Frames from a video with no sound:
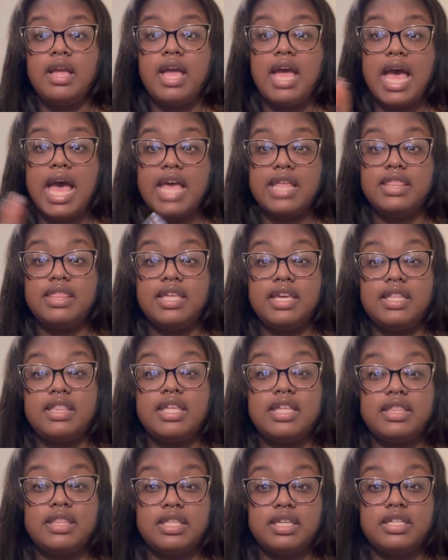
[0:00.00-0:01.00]
I think
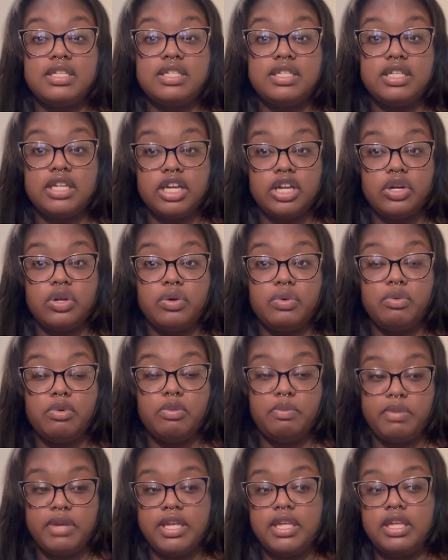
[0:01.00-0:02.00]
that this channel will
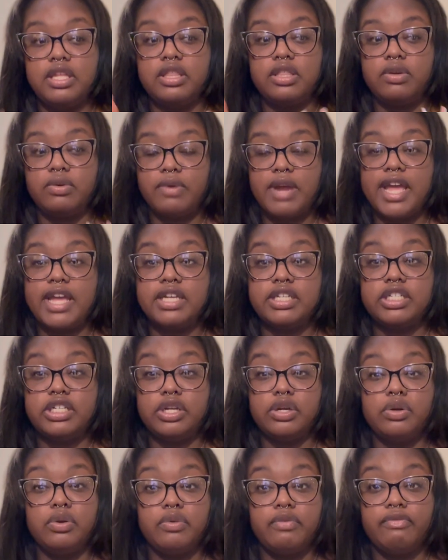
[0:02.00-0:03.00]
be the right
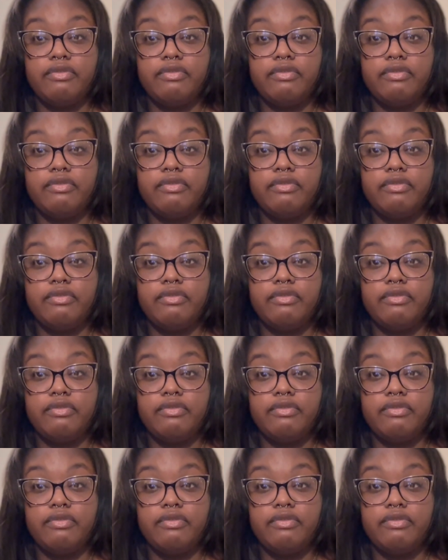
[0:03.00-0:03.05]
channel